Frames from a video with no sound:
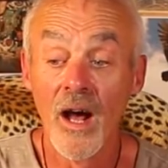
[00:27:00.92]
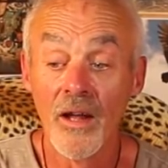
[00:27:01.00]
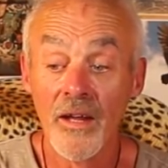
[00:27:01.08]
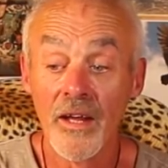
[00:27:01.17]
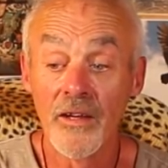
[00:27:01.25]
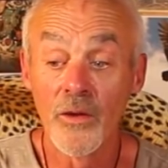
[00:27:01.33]

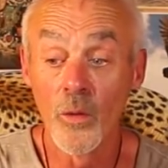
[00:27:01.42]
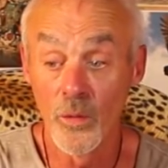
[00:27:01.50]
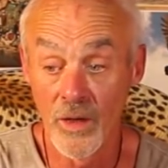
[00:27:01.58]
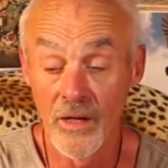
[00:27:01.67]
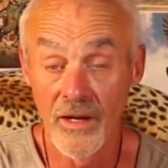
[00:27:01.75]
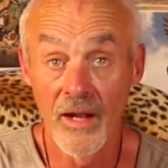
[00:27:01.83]
and then thought,
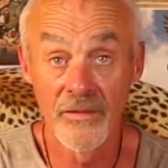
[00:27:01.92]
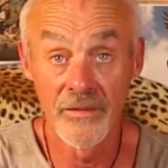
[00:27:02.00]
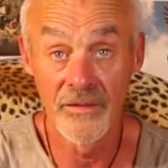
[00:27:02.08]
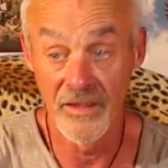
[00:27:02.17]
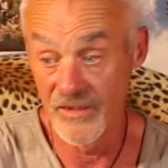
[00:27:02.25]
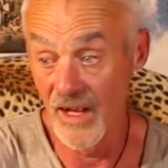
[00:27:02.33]
you know, that
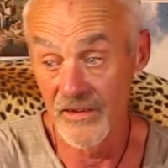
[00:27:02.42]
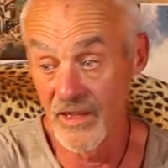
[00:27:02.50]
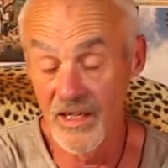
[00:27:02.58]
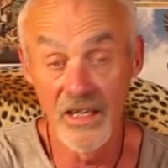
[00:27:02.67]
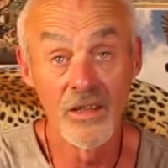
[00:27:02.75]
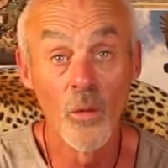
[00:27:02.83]
there's
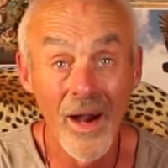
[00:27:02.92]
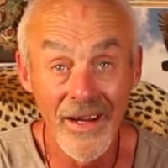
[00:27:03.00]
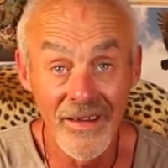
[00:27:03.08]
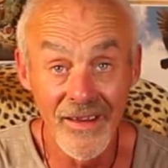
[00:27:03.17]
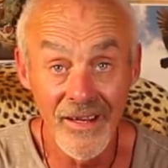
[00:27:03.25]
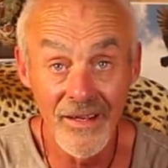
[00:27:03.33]
nothing in the
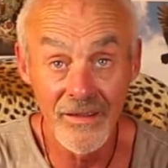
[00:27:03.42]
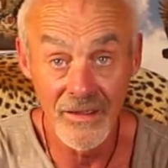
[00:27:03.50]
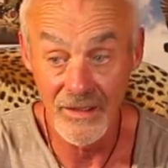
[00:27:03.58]
way there,